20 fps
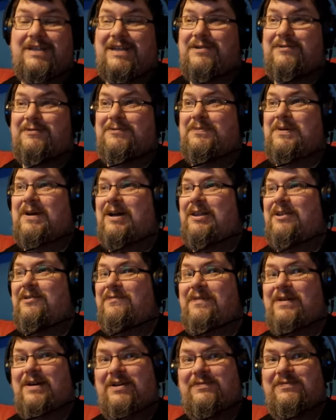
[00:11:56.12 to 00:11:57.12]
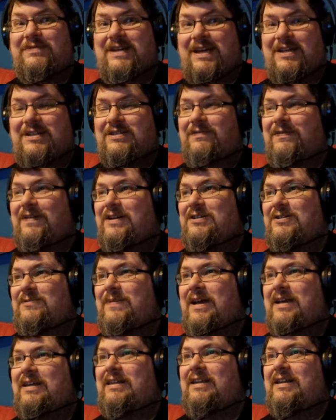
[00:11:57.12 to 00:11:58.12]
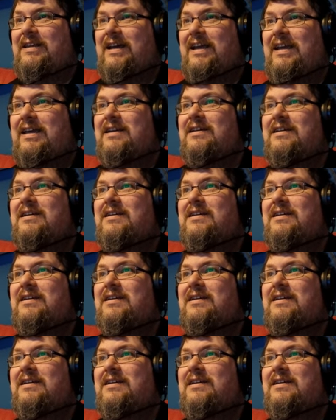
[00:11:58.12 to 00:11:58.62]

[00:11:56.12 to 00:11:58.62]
this was part of the fun of text adventures back in the day.